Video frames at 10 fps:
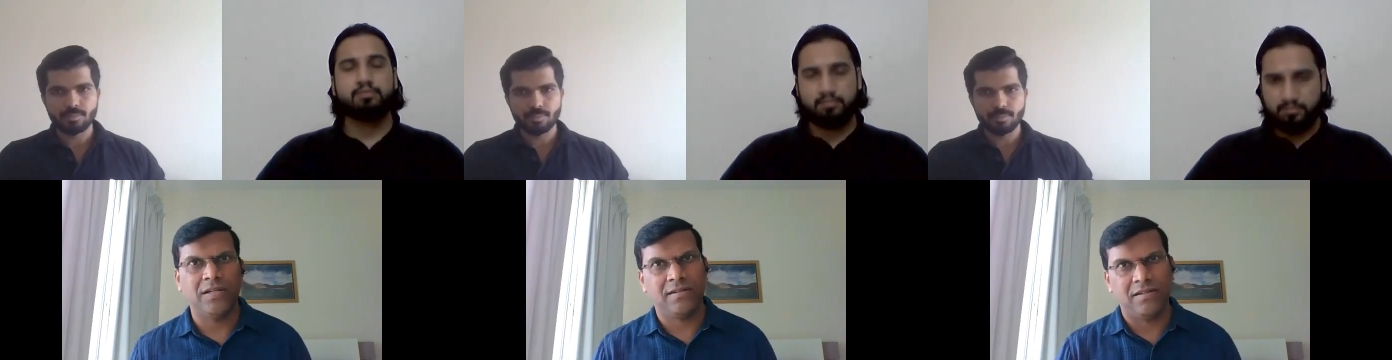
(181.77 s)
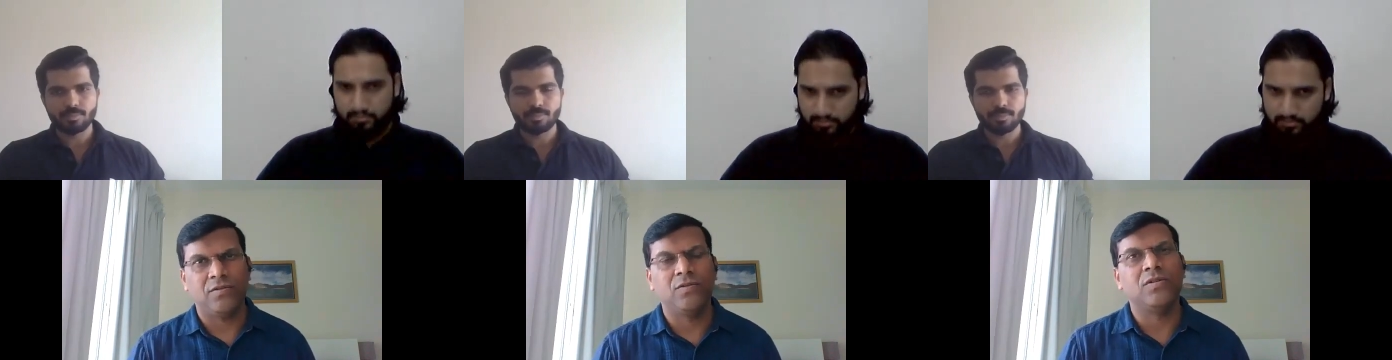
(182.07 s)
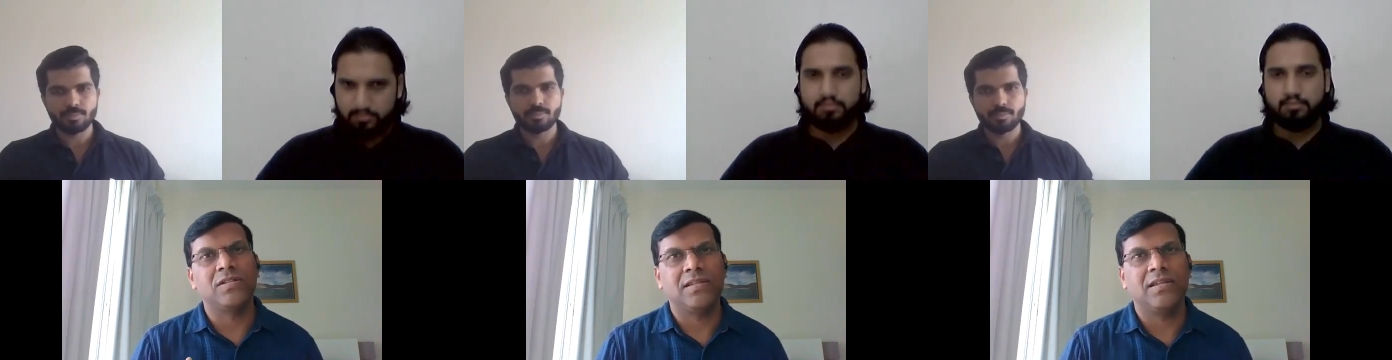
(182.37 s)
Speaker 1: And you don't
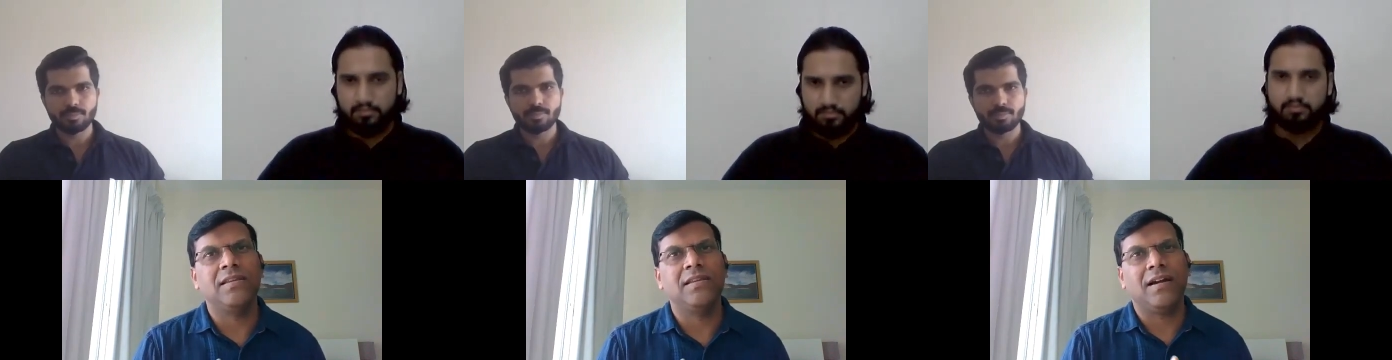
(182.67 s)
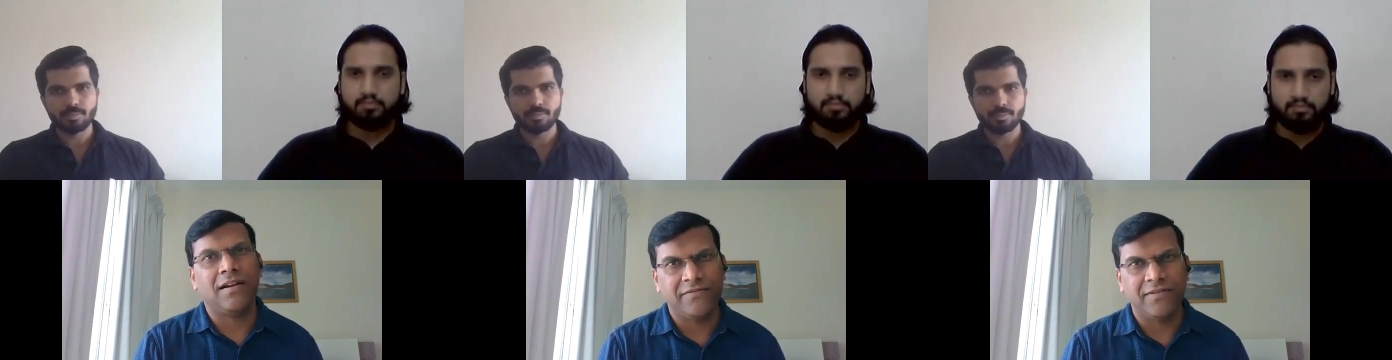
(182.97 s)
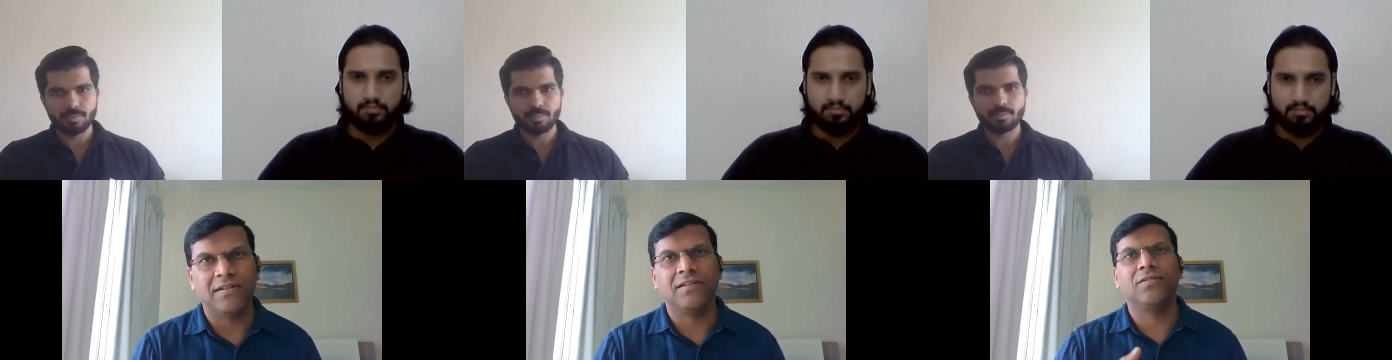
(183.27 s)
see the half year,
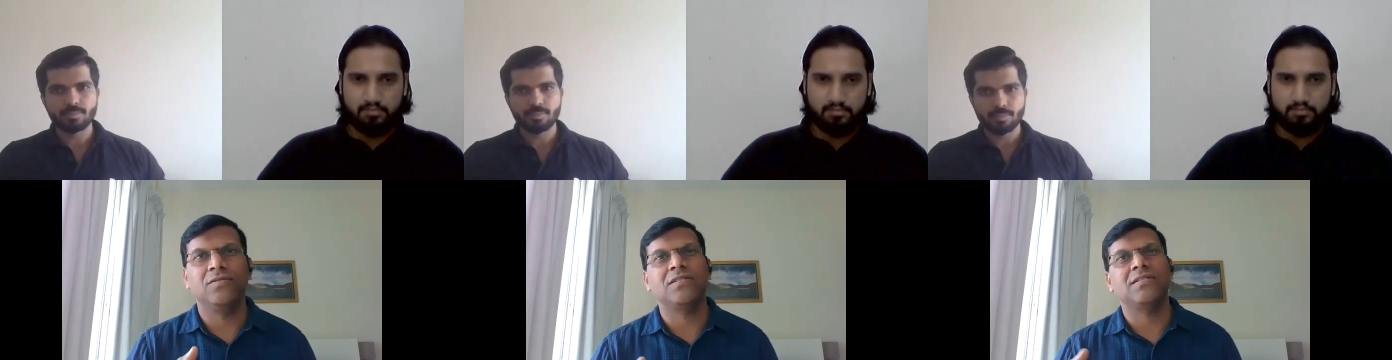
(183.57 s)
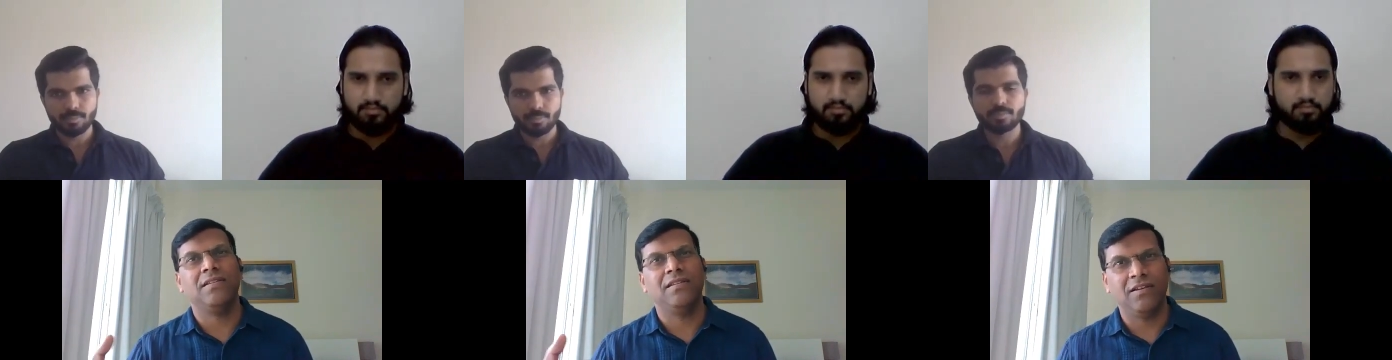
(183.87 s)
you don't see the